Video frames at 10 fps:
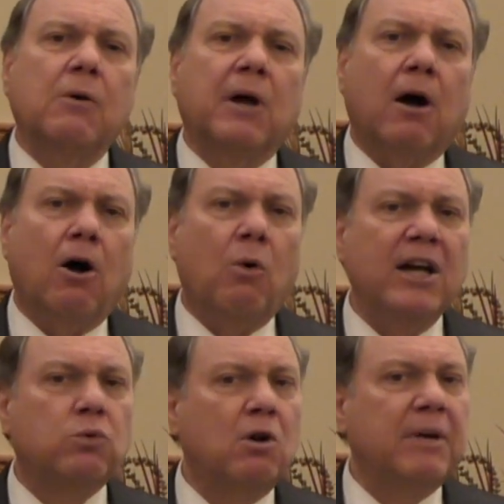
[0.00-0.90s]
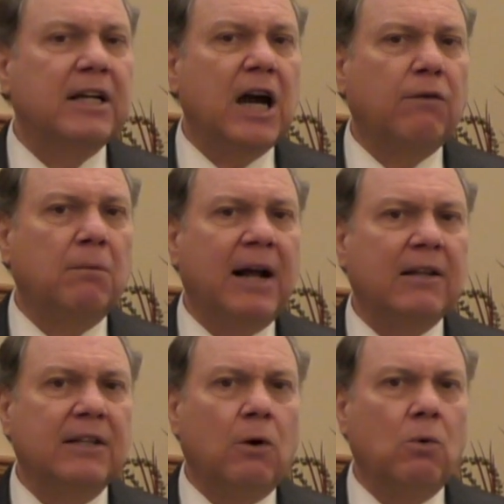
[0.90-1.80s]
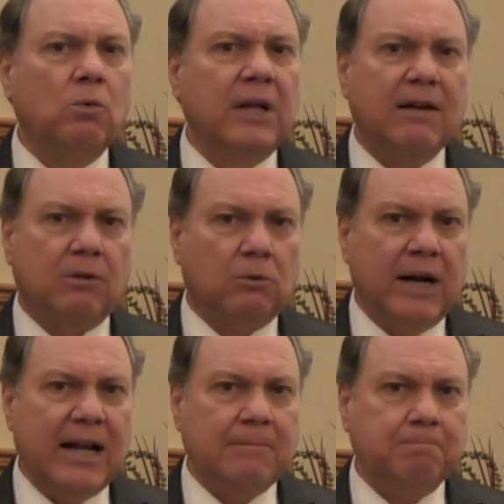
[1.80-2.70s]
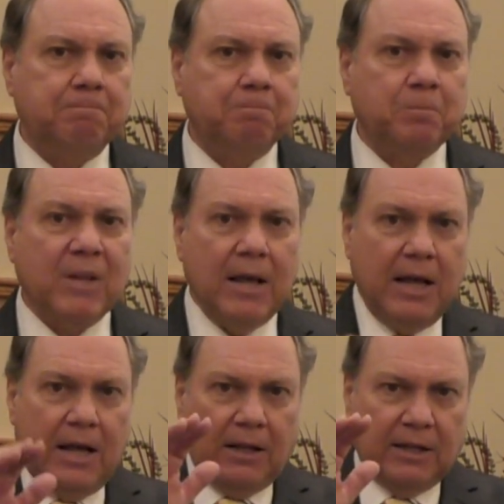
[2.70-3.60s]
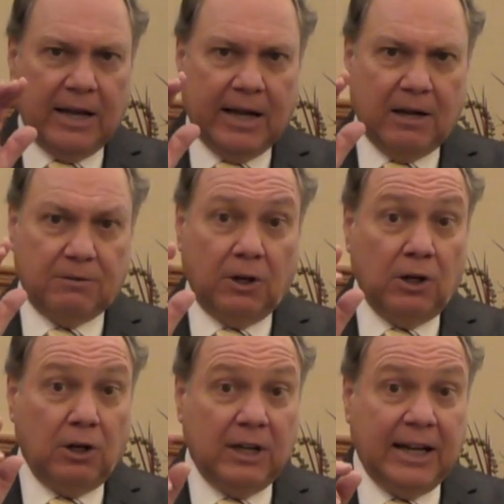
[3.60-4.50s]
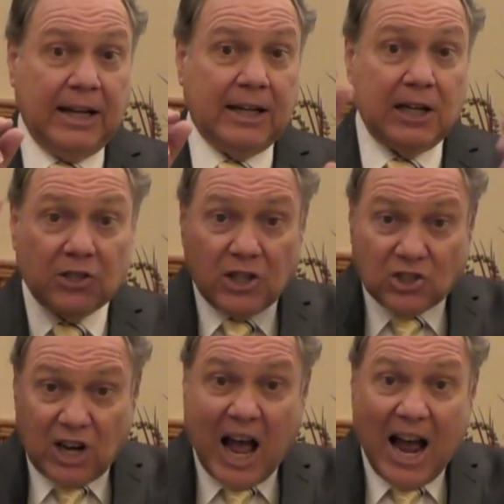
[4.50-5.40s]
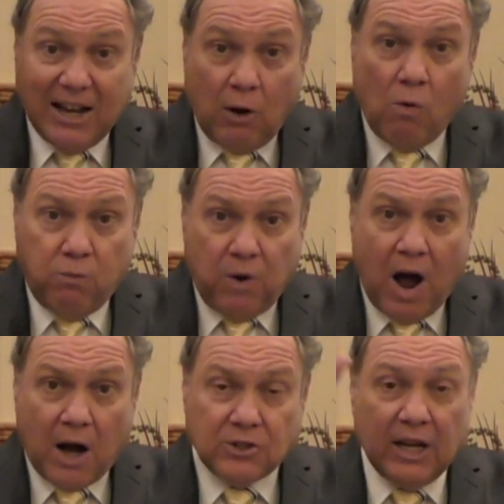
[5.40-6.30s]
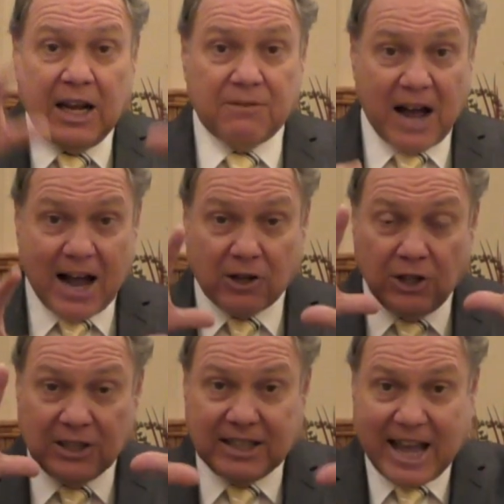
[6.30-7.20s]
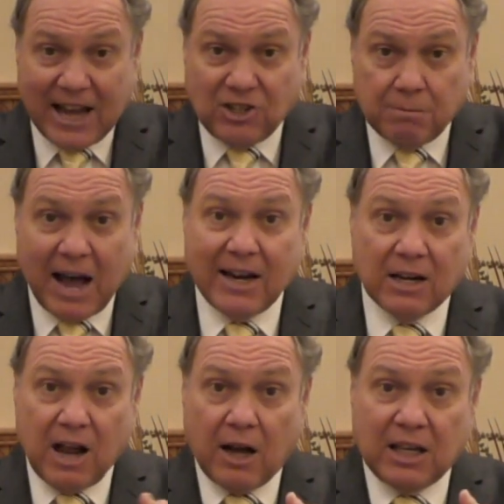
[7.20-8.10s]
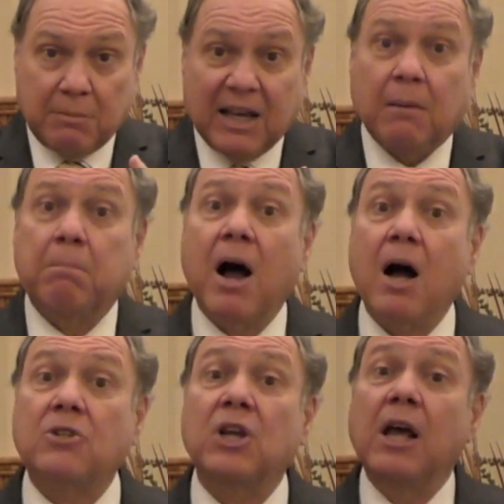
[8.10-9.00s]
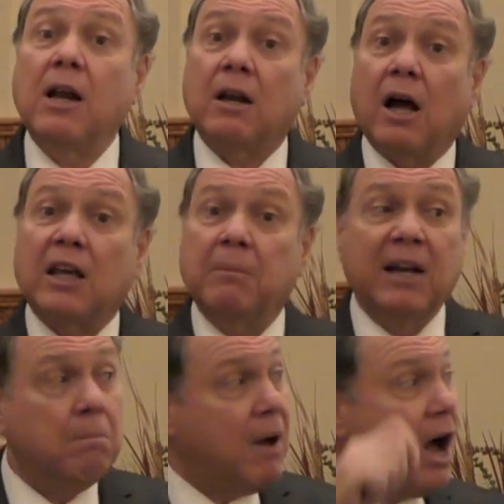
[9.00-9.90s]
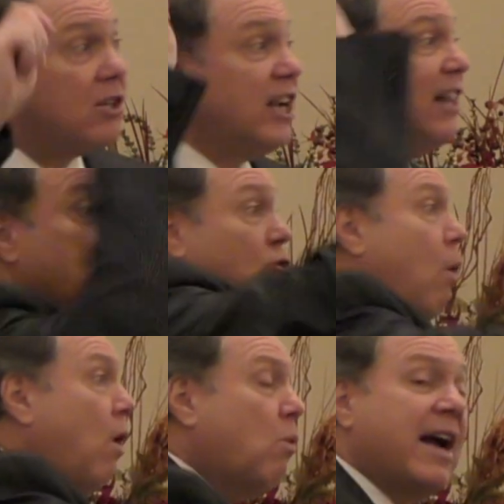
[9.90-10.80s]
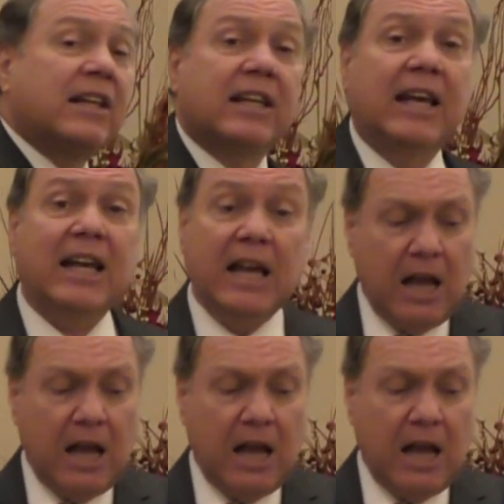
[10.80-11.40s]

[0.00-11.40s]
We always want to be careful about the old devil. Ready? The devil is a sly old fox. If I could catch him, I'd lock him in a box. Lock him in a box and throw away the key